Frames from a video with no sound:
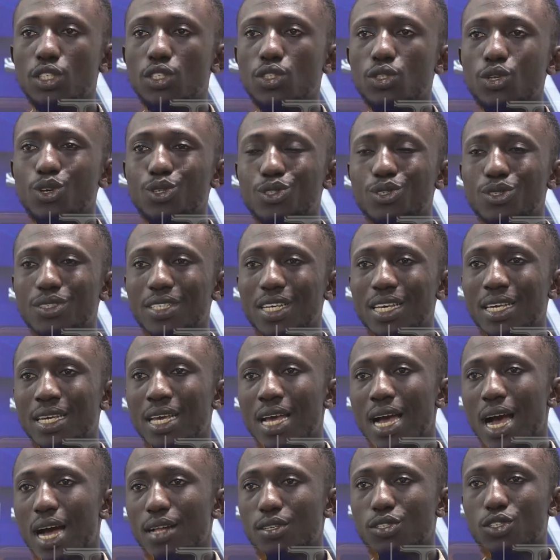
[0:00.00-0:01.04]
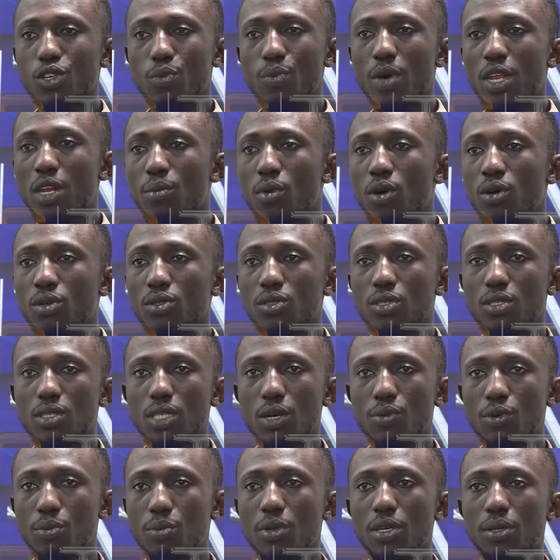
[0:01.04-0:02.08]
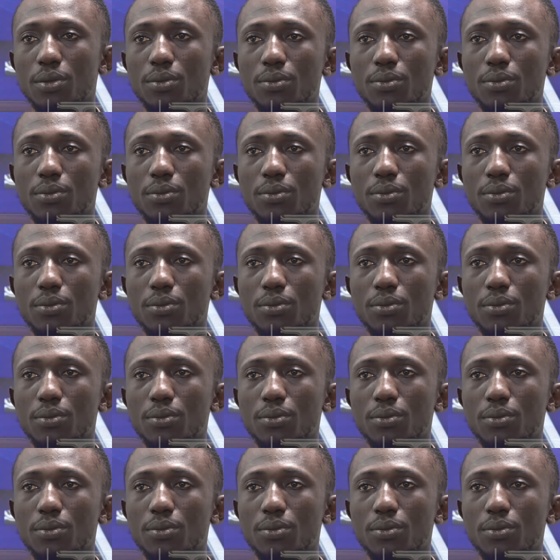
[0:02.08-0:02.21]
show today and so many more. Stay with me.